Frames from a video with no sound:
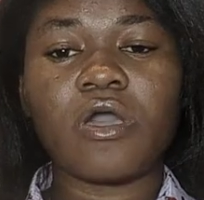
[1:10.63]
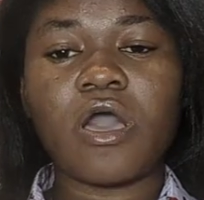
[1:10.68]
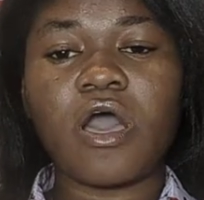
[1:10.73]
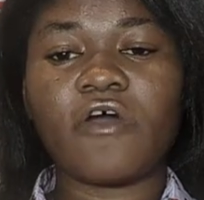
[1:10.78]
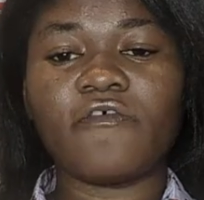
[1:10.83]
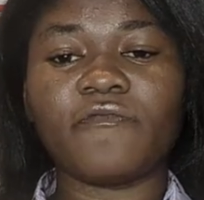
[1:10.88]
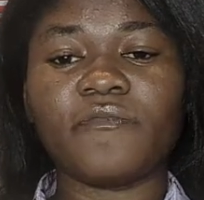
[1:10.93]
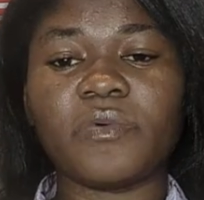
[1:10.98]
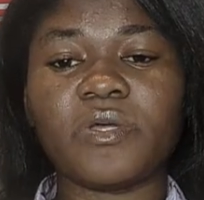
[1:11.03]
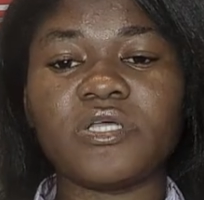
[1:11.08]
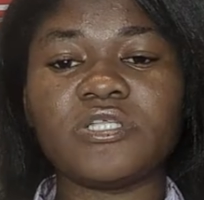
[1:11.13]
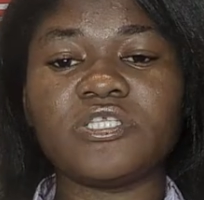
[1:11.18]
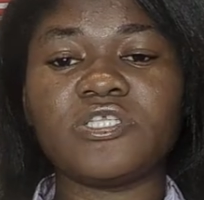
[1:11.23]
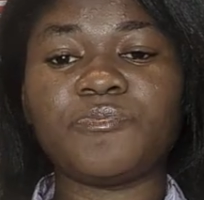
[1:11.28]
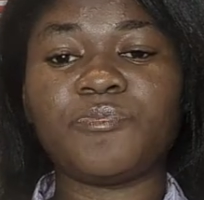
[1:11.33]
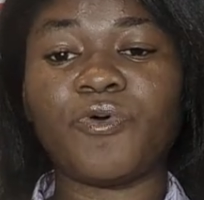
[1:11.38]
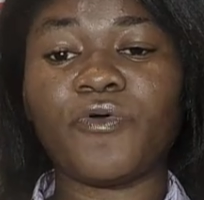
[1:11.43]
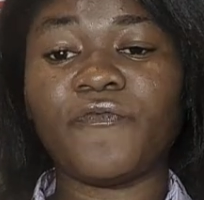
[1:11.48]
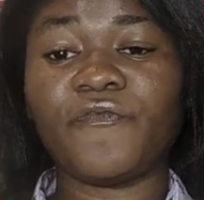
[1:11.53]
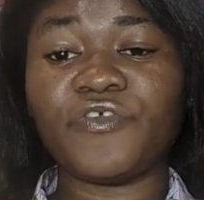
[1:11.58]
government's
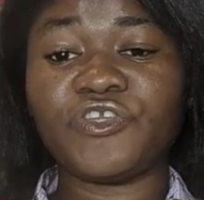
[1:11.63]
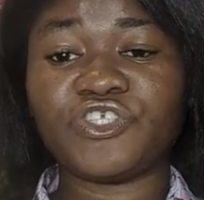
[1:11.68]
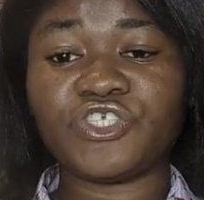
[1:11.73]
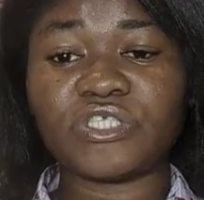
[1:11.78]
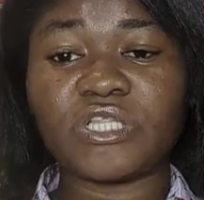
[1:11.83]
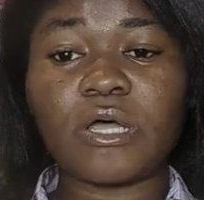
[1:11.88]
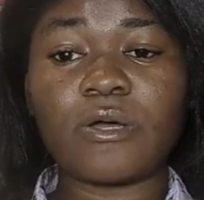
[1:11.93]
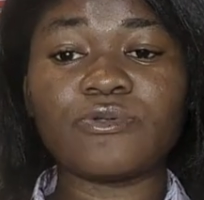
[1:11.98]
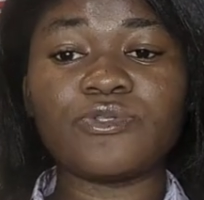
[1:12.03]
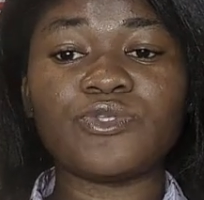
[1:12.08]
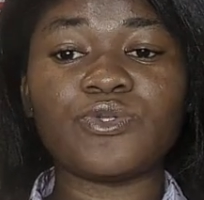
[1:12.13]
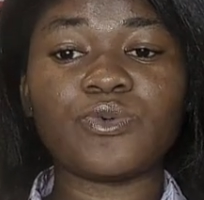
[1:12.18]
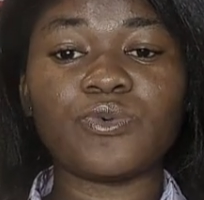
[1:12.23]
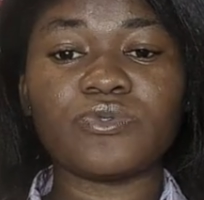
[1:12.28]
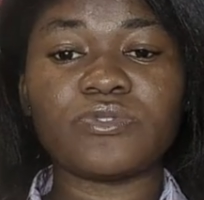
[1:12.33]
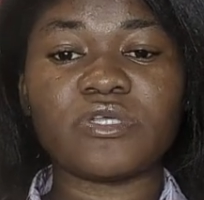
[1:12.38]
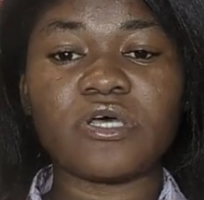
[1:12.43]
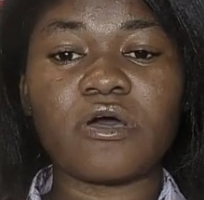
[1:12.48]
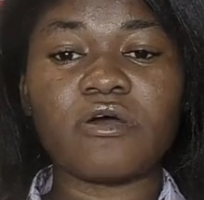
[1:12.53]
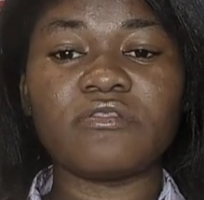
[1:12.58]
provisional
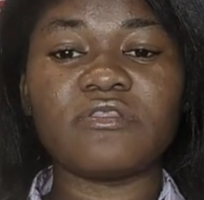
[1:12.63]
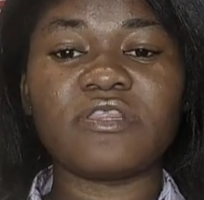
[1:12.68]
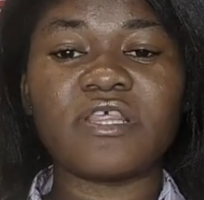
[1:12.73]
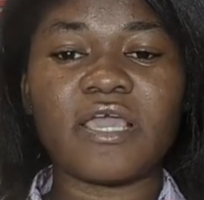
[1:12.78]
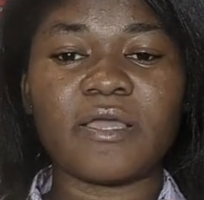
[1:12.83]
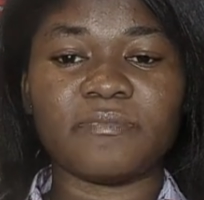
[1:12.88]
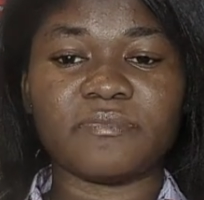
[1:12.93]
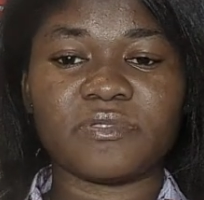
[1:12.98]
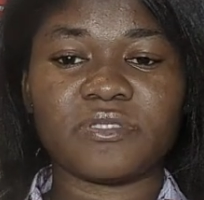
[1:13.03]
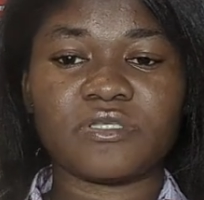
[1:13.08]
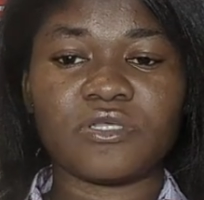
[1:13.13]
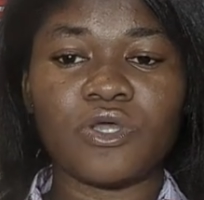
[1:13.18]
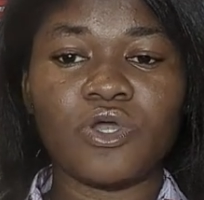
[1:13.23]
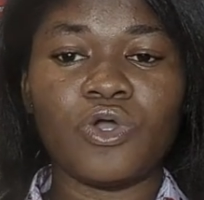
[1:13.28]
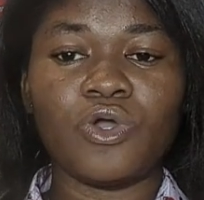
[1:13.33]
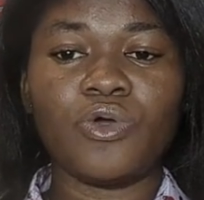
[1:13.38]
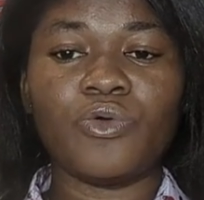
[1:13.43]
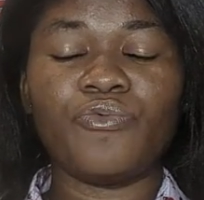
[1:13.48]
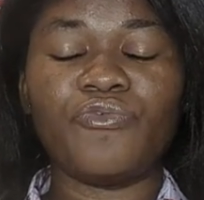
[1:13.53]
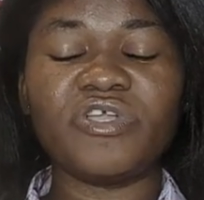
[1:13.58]
total debt
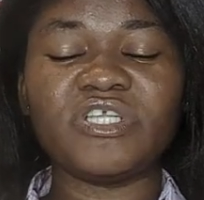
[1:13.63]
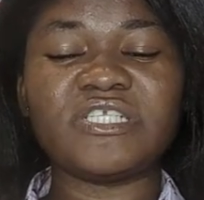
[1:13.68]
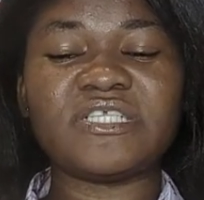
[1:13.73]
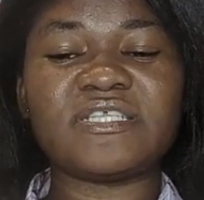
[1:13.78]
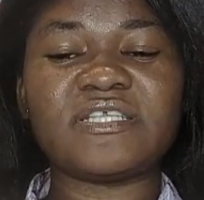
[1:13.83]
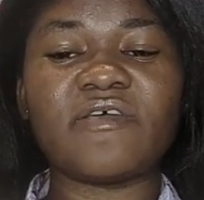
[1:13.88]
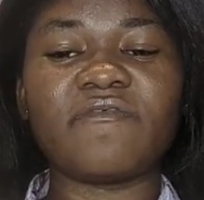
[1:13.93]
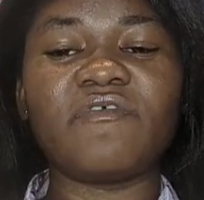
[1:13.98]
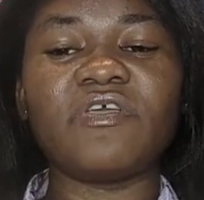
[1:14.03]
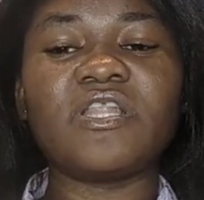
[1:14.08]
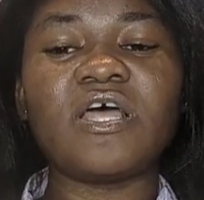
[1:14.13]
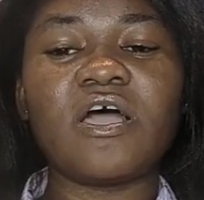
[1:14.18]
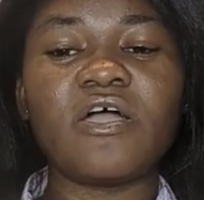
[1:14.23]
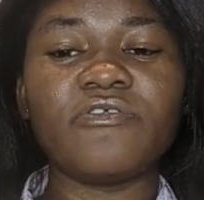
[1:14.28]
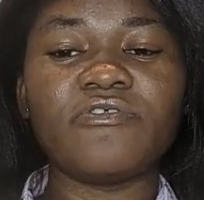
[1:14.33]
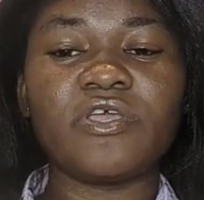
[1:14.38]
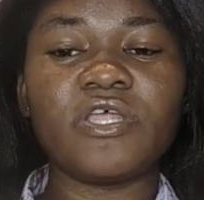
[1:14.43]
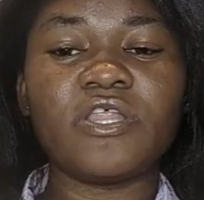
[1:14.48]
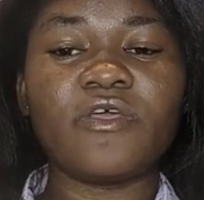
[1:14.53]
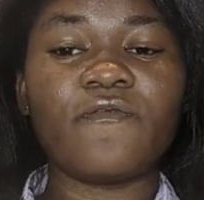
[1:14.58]
reached seven
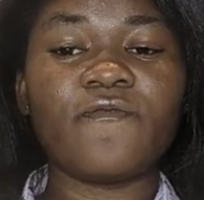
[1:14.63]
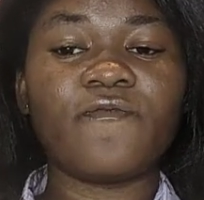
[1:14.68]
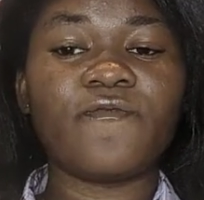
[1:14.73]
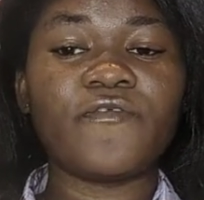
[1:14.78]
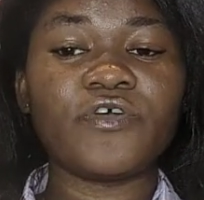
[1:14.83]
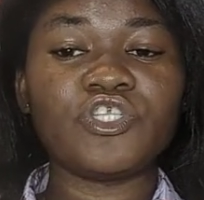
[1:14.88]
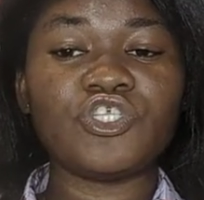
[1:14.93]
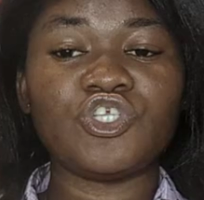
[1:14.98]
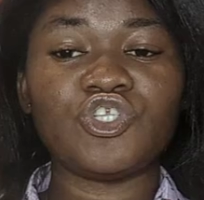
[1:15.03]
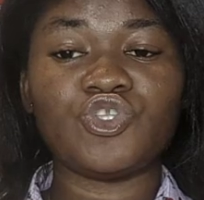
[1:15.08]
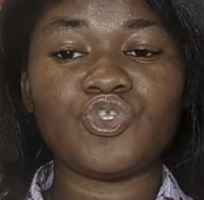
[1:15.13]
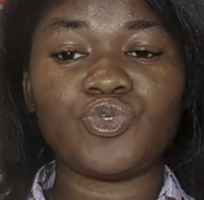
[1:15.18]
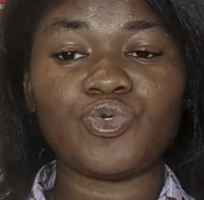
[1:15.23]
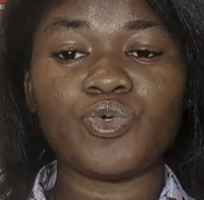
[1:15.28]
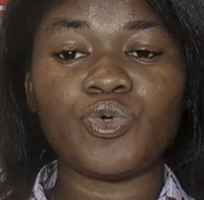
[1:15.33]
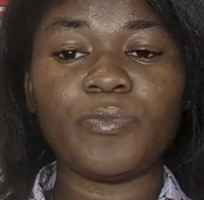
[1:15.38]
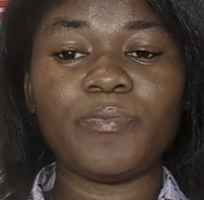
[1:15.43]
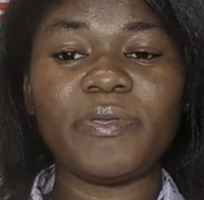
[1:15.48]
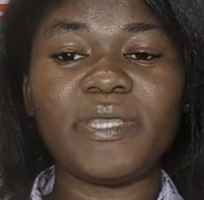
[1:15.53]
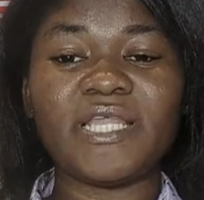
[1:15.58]
hundred
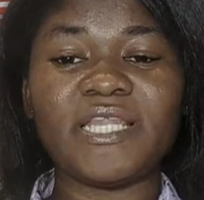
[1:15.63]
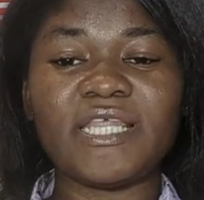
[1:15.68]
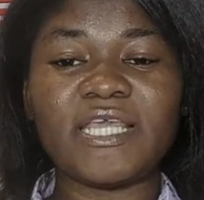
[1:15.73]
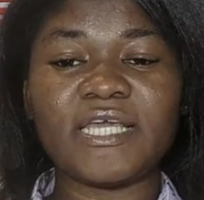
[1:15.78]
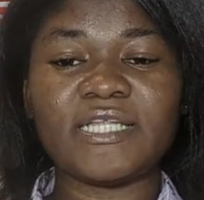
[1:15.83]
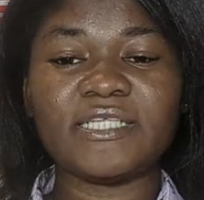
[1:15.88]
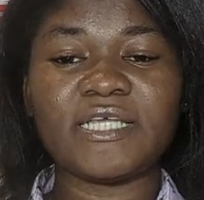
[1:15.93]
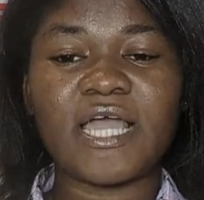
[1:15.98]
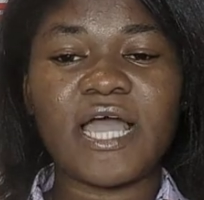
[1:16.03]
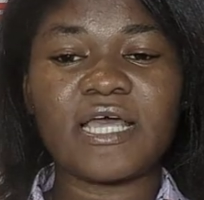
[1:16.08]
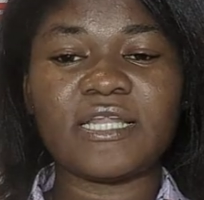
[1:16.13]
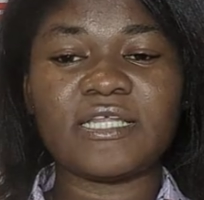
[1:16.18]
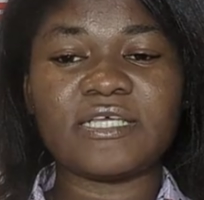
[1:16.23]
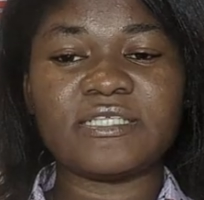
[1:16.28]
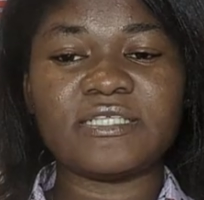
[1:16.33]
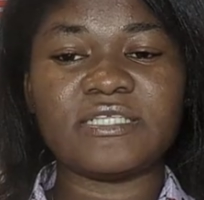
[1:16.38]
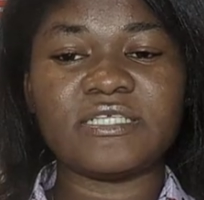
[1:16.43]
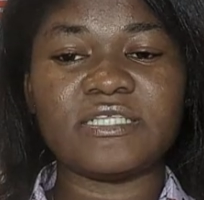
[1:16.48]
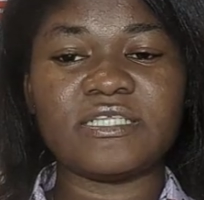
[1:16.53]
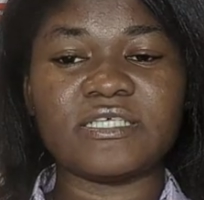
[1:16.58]
forty-two billion Ghana
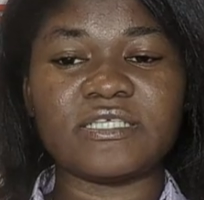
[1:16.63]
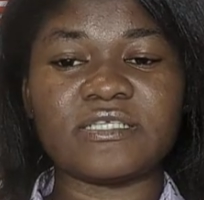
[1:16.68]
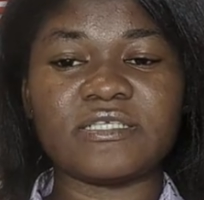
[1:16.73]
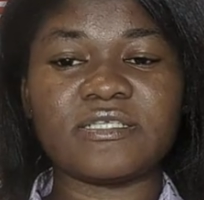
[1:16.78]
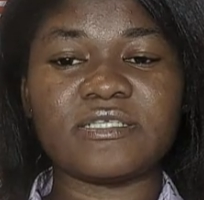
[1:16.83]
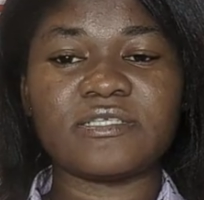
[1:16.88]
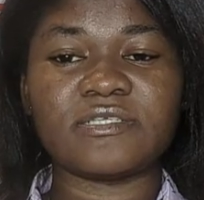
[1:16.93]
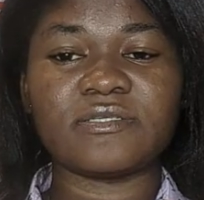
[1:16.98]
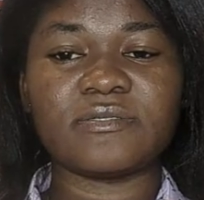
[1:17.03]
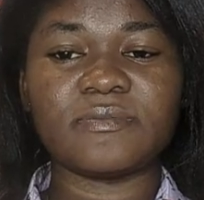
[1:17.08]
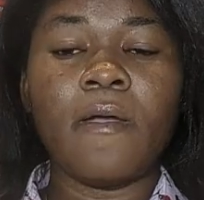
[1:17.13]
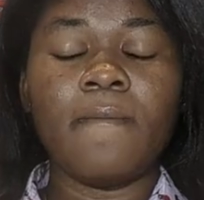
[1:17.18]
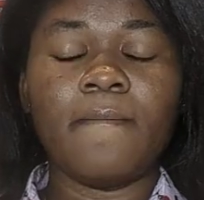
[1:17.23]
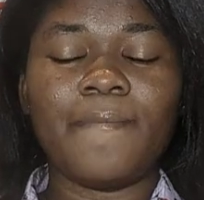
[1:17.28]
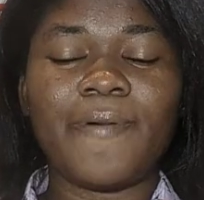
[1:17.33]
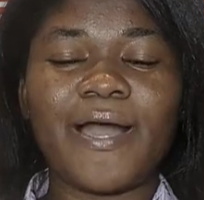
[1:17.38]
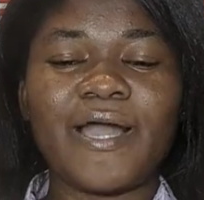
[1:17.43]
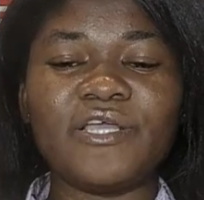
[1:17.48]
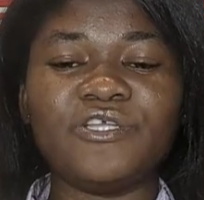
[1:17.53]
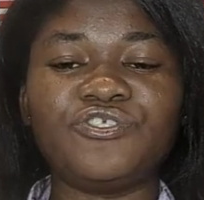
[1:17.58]
cedis
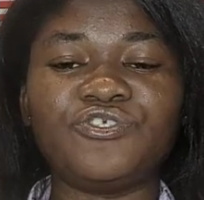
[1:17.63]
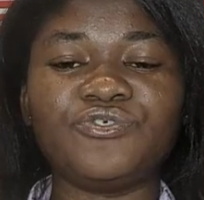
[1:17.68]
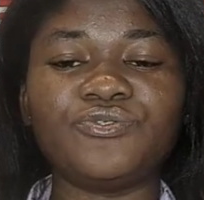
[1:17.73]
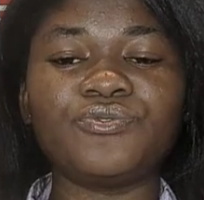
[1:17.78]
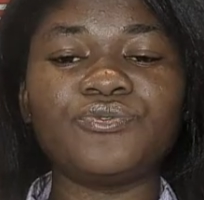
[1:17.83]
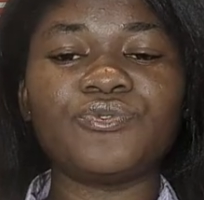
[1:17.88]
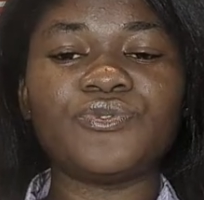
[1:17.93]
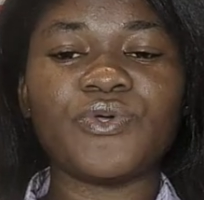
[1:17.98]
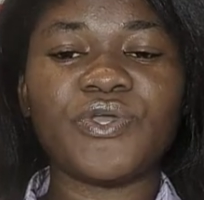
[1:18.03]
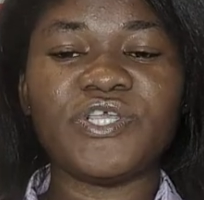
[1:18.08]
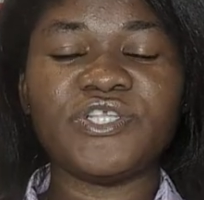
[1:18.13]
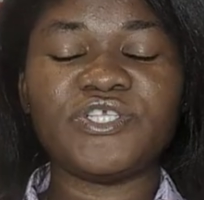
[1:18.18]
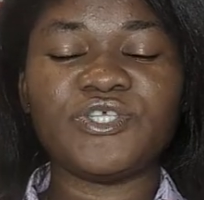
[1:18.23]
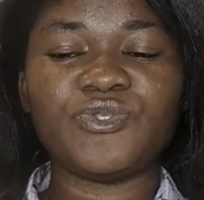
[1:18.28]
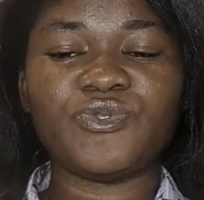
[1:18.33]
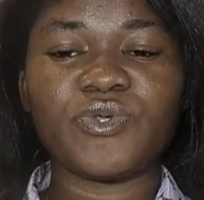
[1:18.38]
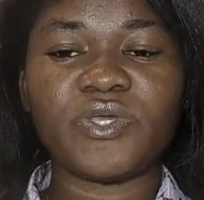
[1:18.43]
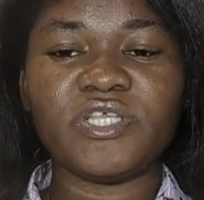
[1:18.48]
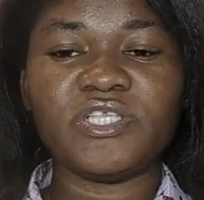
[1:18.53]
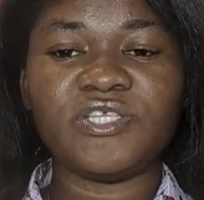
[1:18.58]
by June twenty
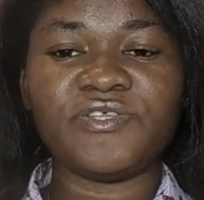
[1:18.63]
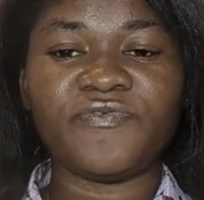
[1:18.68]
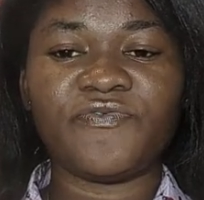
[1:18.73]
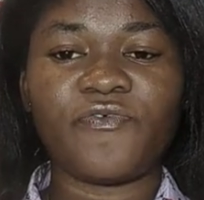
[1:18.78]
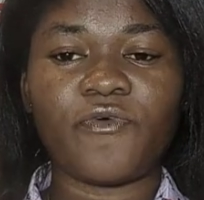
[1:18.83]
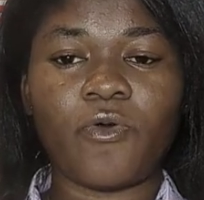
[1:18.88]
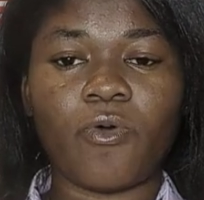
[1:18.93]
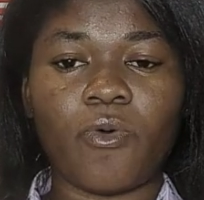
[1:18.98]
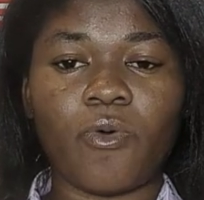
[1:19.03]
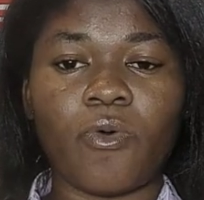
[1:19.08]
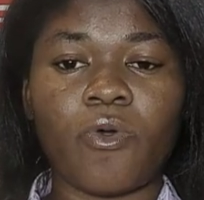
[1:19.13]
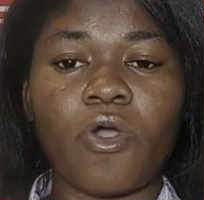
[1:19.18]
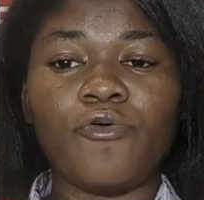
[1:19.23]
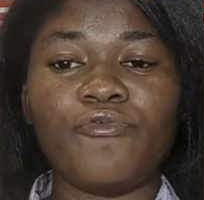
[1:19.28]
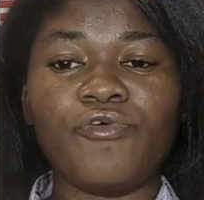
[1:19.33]
twenty-four,